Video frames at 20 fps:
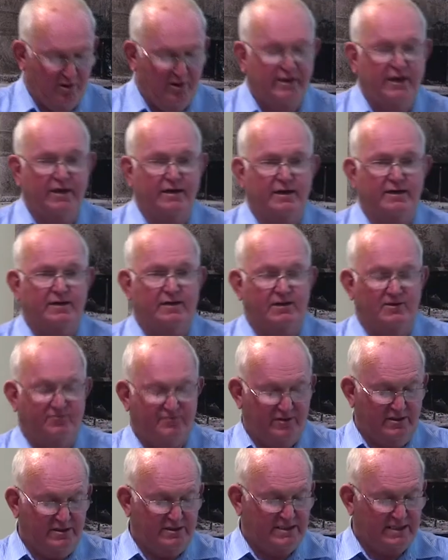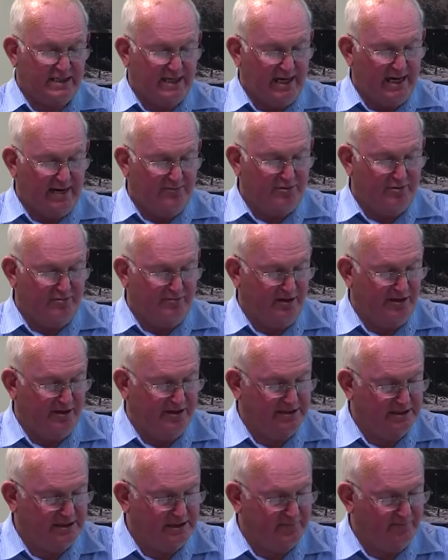Working at Clifton and Scarborough
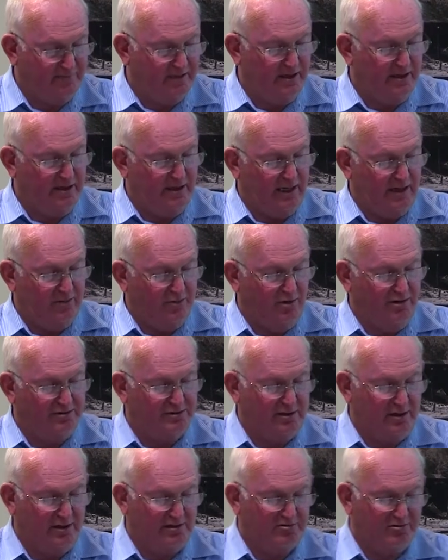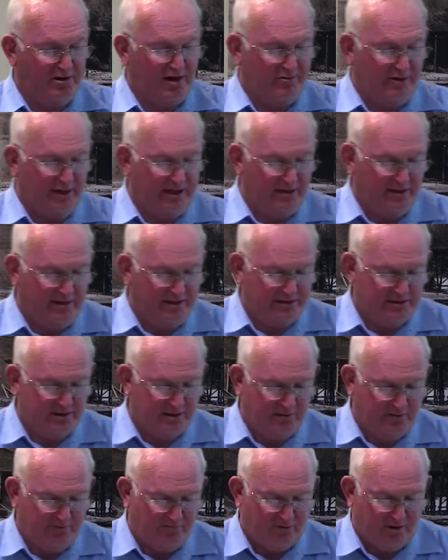mines, he walked along the railway line
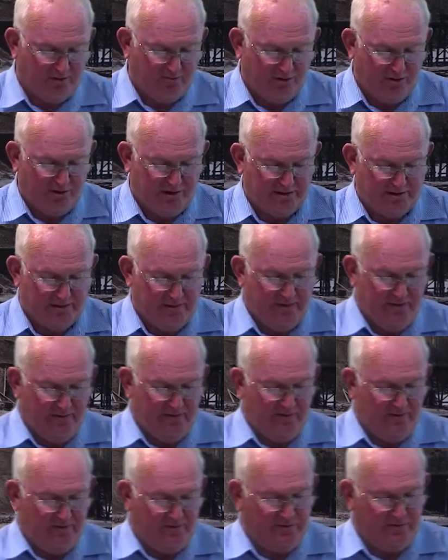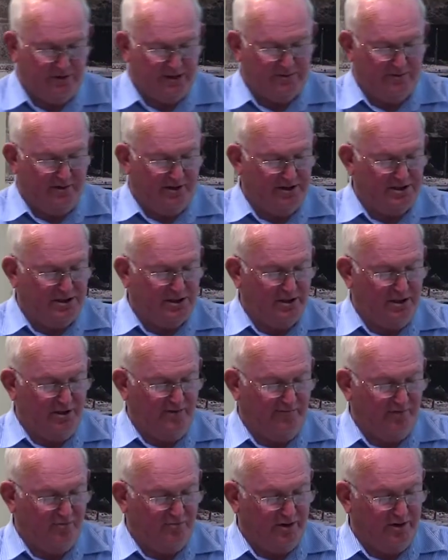to and from work for these mines
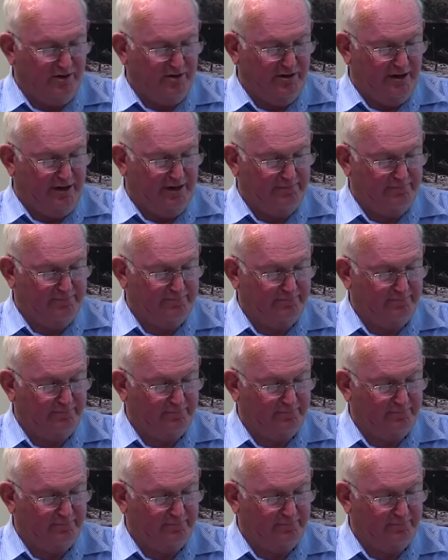from Woonona.